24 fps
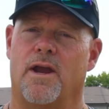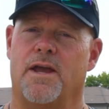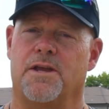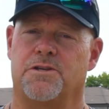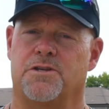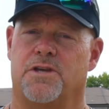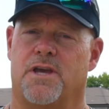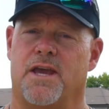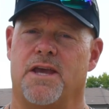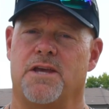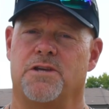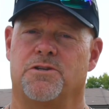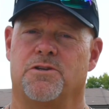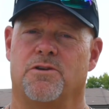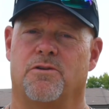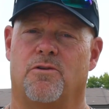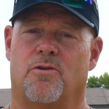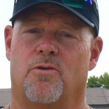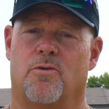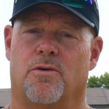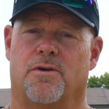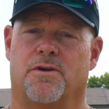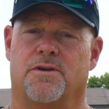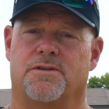educational
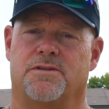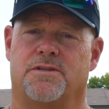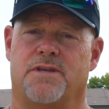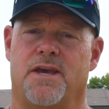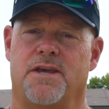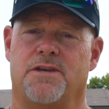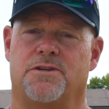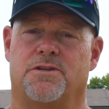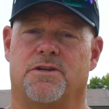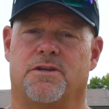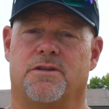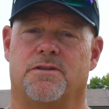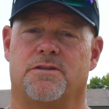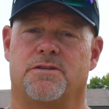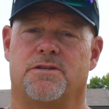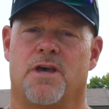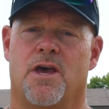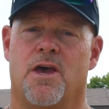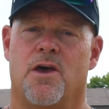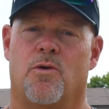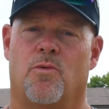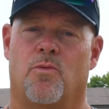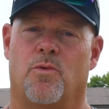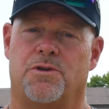organizations,
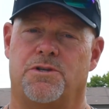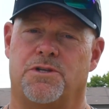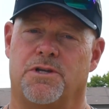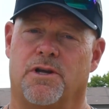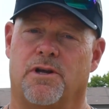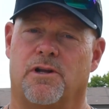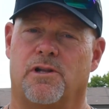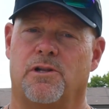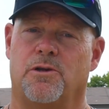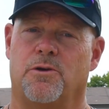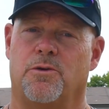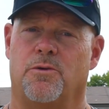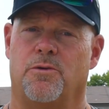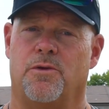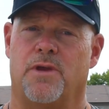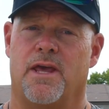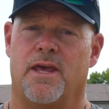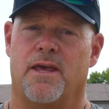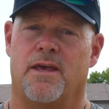which include